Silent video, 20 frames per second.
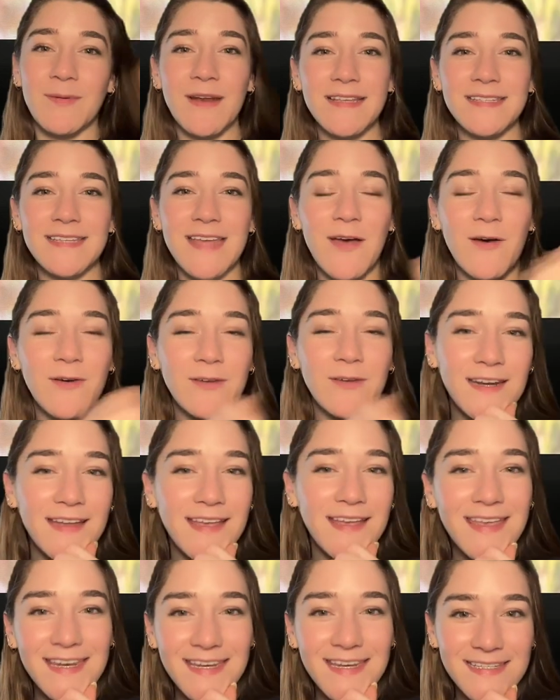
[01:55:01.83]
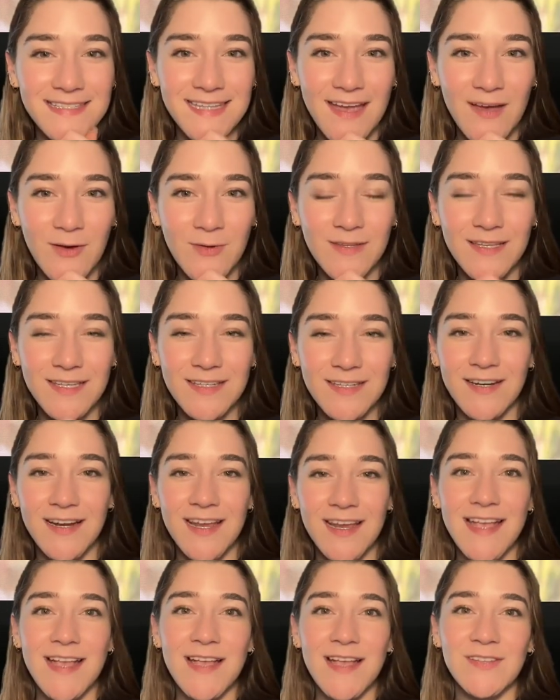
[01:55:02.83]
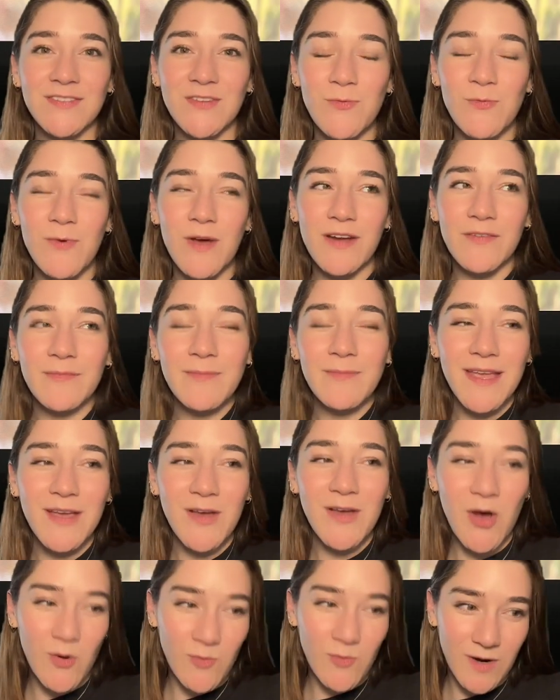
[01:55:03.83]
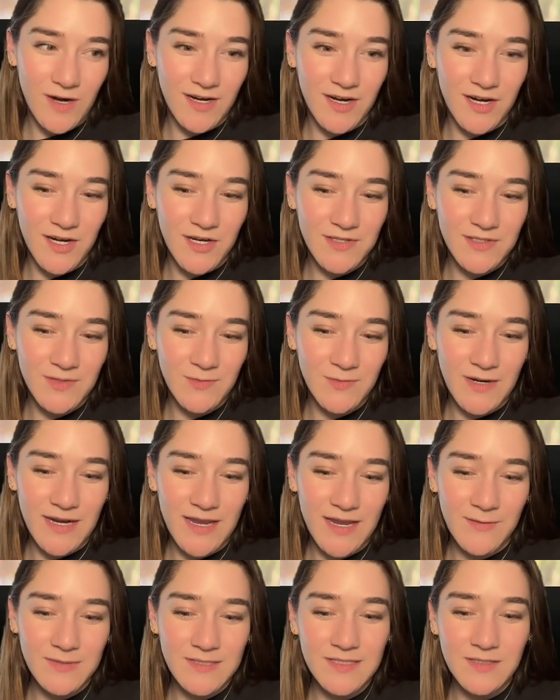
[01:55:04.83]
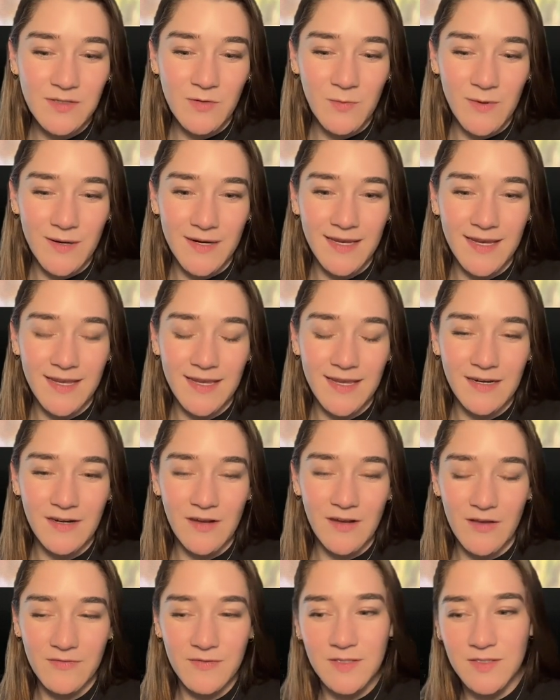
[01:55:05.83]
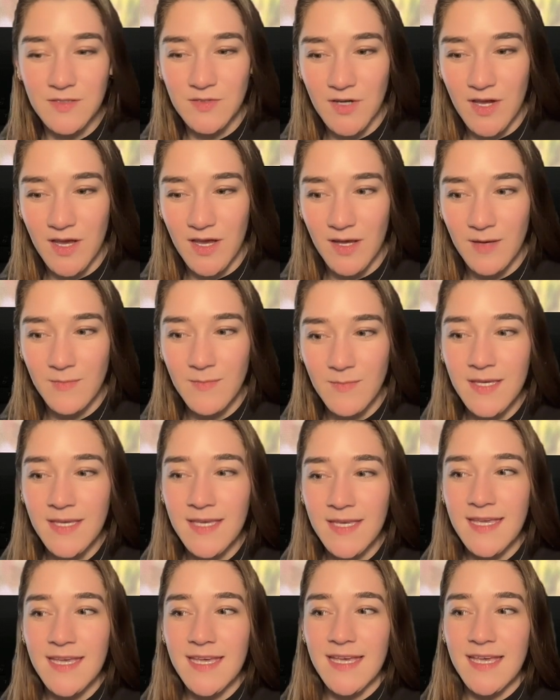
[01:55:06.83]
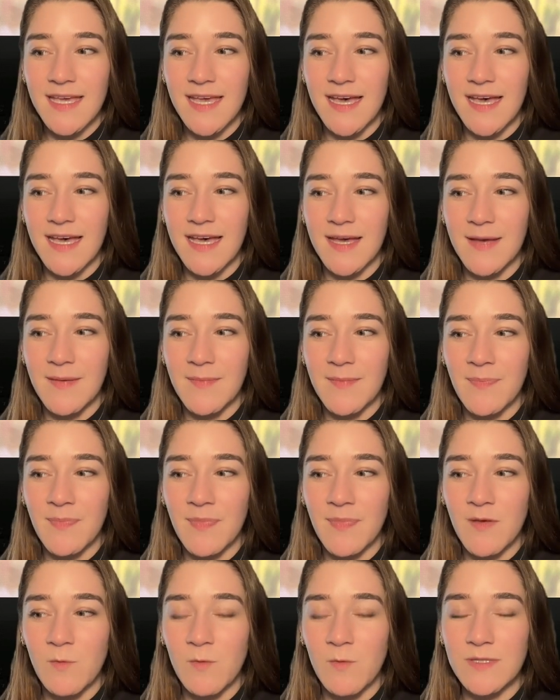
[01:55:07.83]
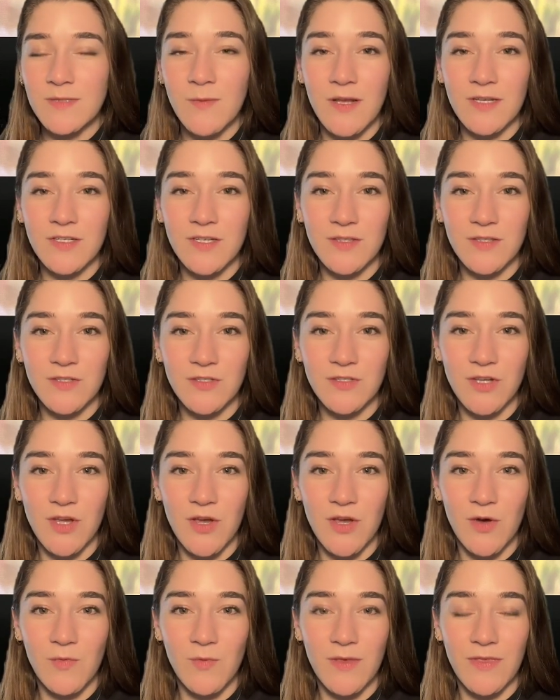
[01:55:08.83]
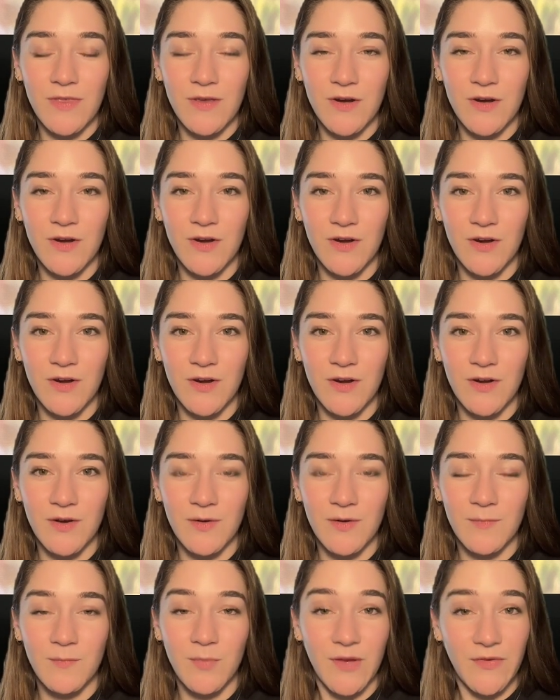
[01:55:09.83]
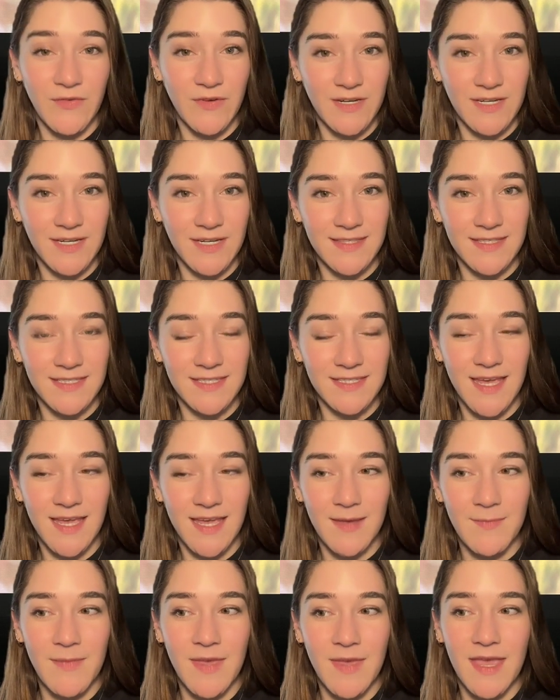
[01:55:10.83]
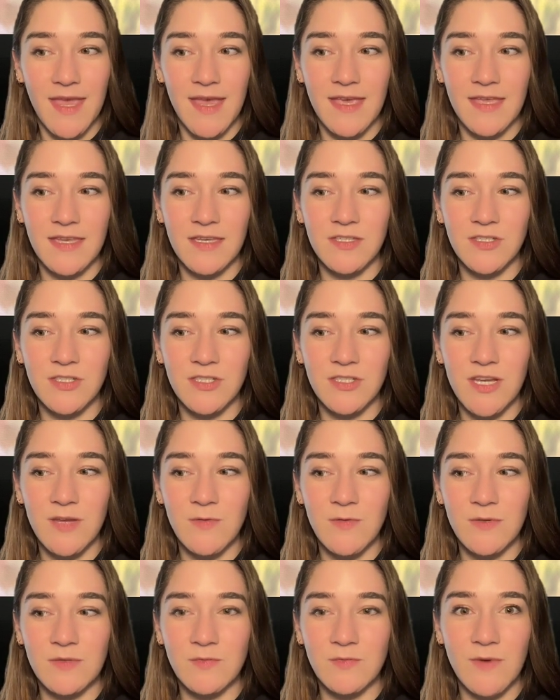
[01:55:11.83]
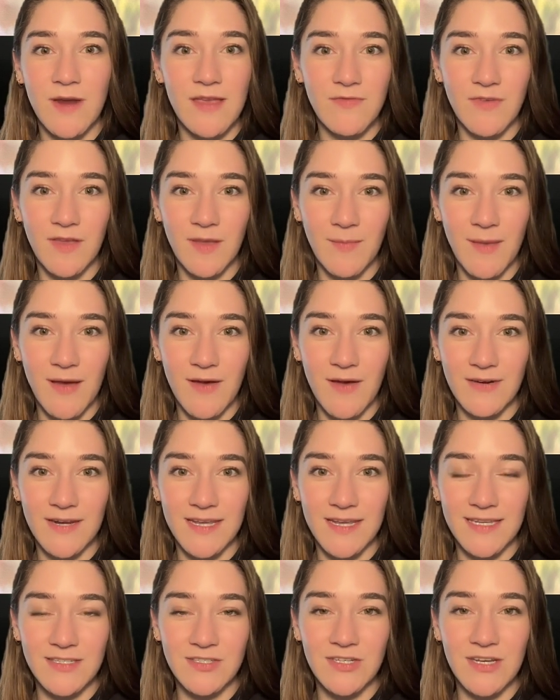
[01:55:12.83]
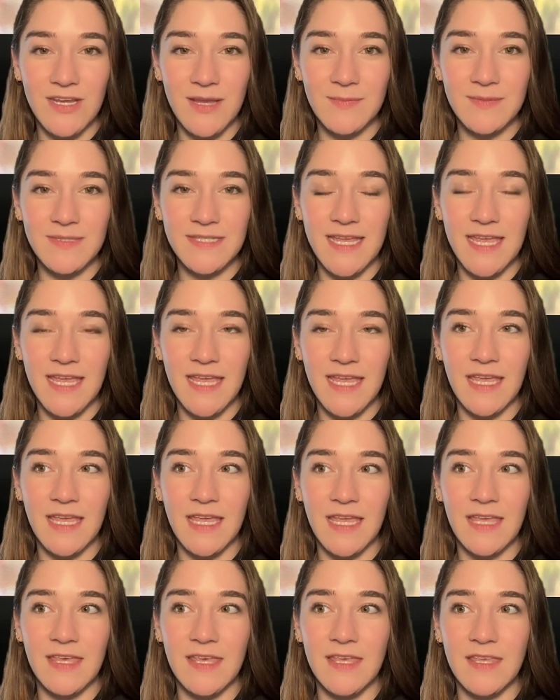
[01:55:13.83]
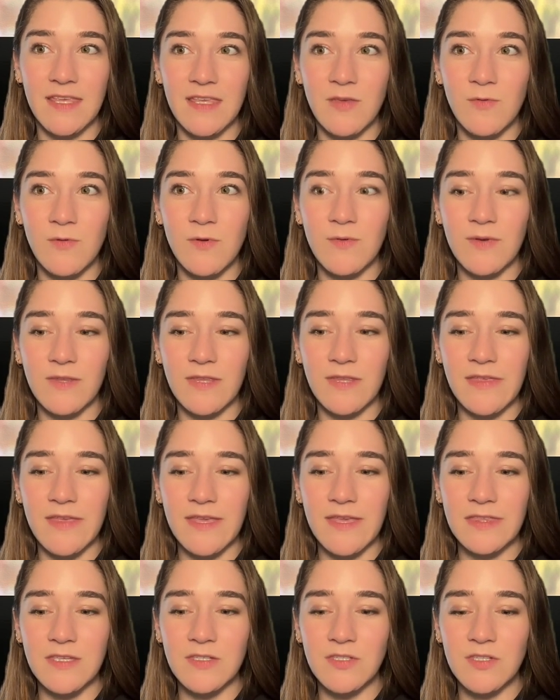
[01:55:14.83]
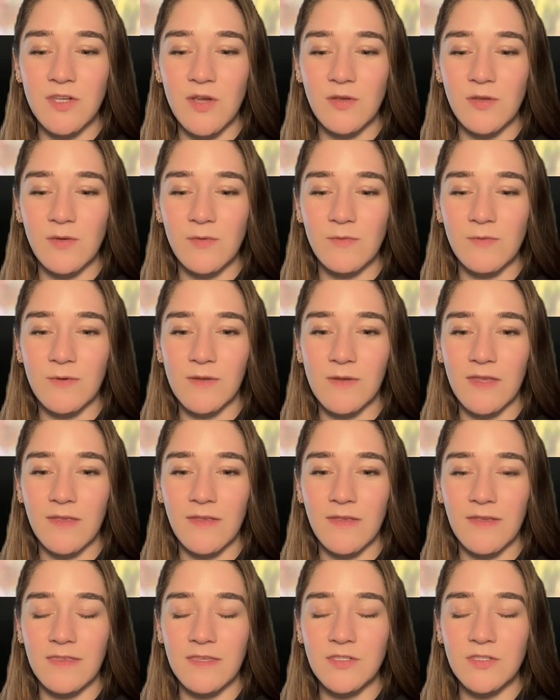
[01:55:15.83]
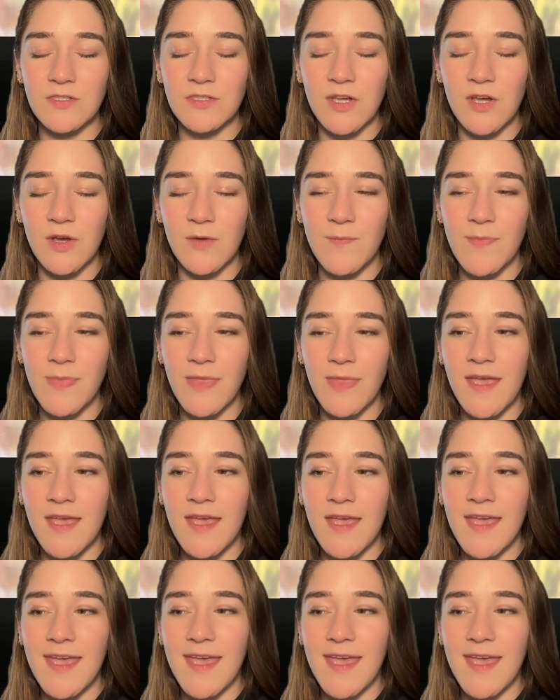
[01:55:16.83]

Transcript: Someone asked, how did I get into Outlander? So one of my coworkers, when I was still working in an office job, was watching the show with her boyfriend at the time, and she was raving about it, and she kept saying, you would really like this show, you would really like this show.